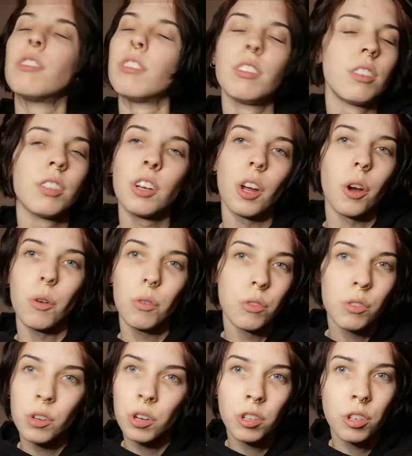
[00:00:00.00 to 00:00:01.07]
No.
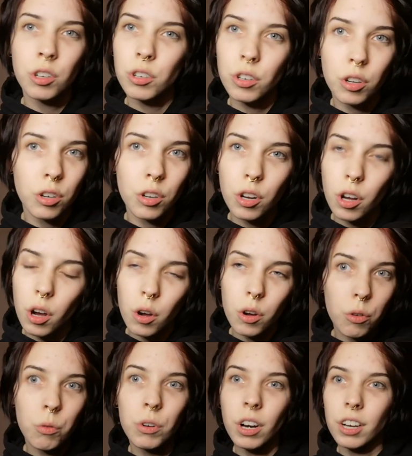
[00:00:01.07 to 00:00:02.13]
No, no, no, no.
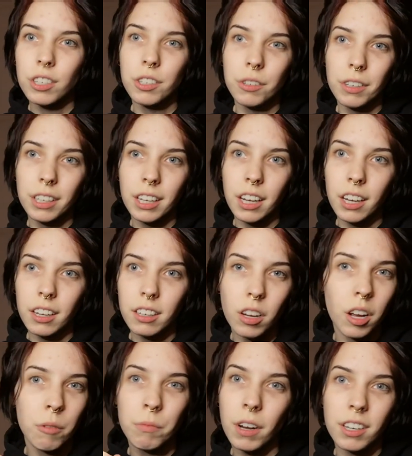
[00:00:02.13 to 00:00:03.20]
We're not doing that.
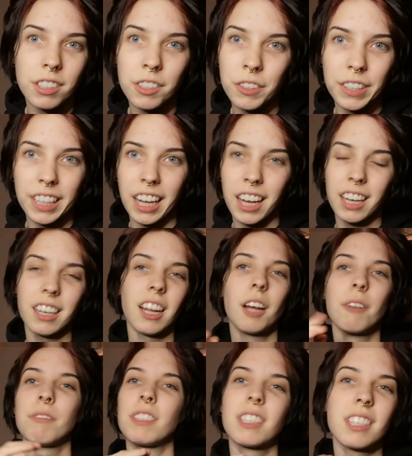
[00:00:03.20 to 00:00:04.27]
I'm not doing that.
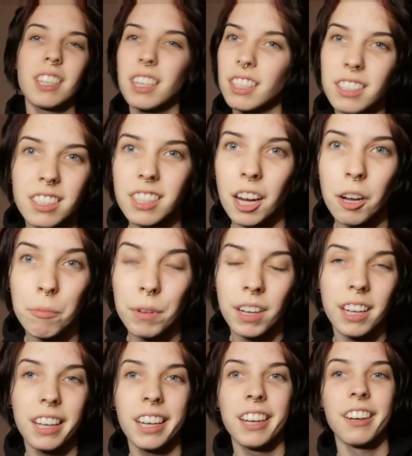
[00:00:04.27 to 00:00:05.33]
I'm just stopping
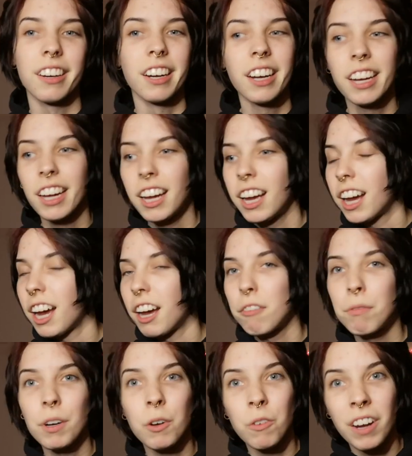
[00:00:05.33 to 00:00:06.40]
it here. I've been
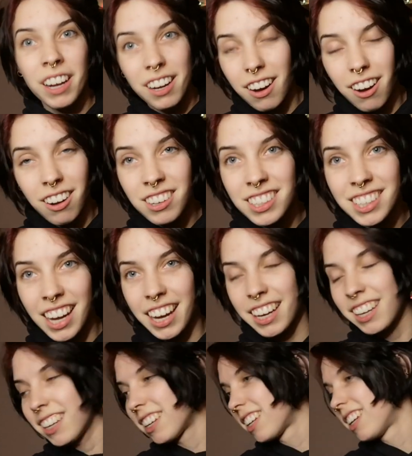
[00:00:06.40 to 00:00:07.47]
awake all
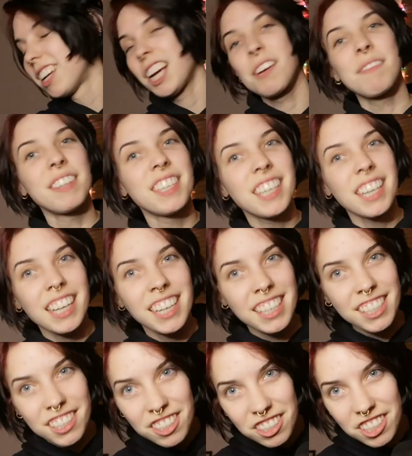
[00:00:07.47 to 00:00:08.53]
day. I'm sitting in
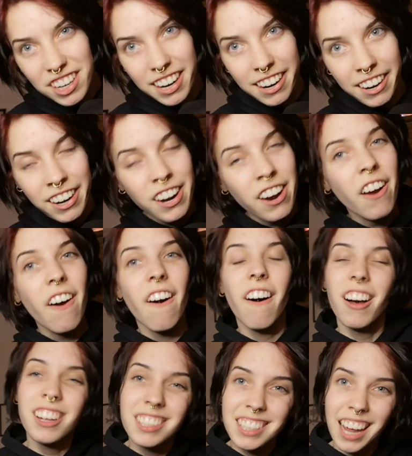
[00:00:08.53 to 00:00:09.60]
this chair
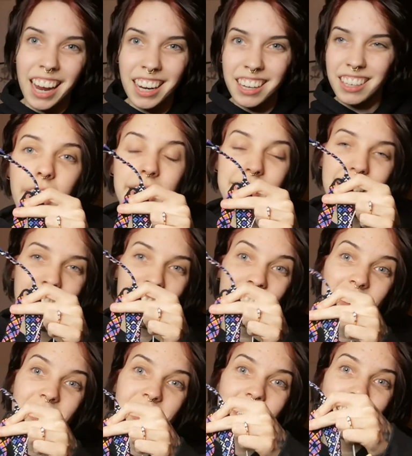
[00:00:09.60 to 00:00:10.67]
all day. And I
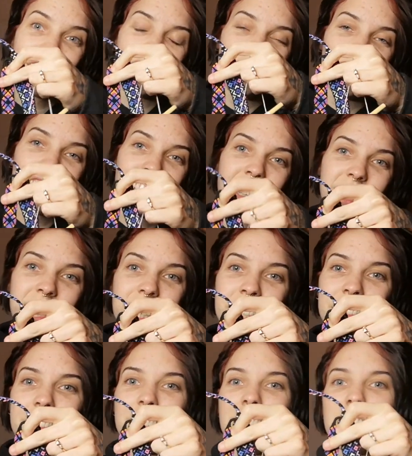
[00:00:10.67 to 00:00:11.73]
will leave all the links
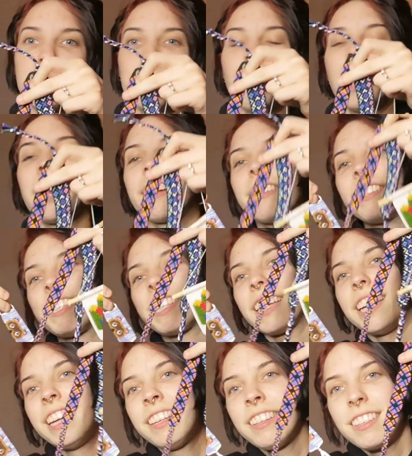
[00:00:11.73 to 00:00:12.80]
for these patterns
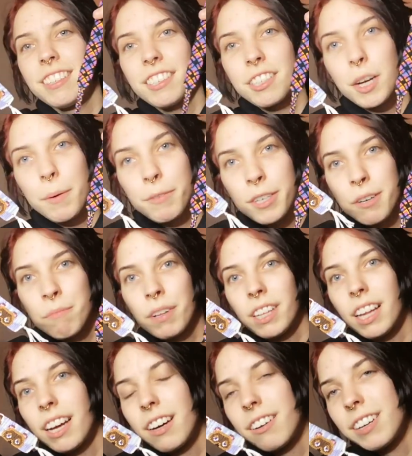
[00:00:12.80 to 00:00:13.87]
in the description
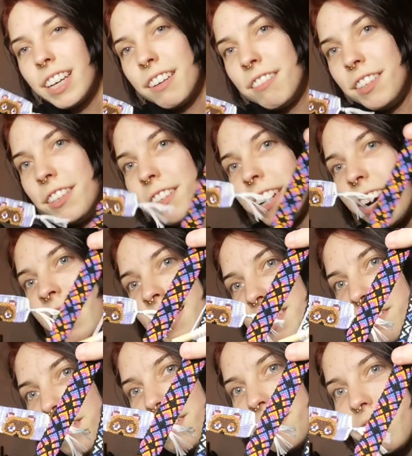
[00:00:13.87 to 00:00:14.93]
below if you guys
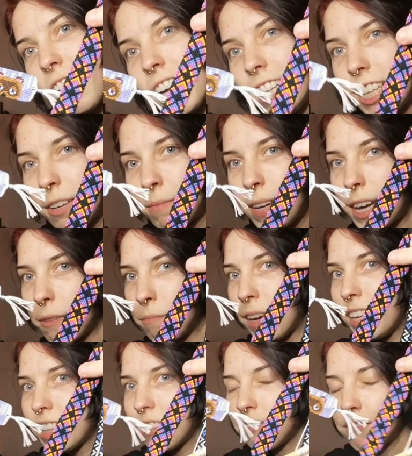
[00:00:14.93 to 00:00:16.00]
want to find them and
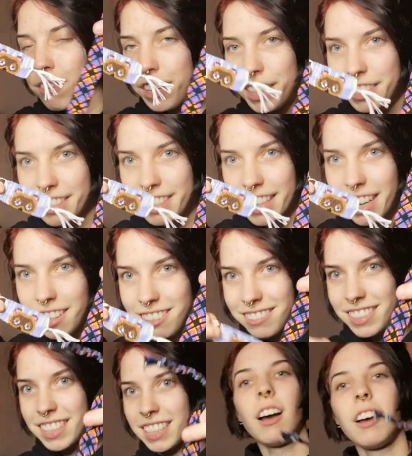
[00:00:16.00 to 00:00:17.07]
make them for yourselves.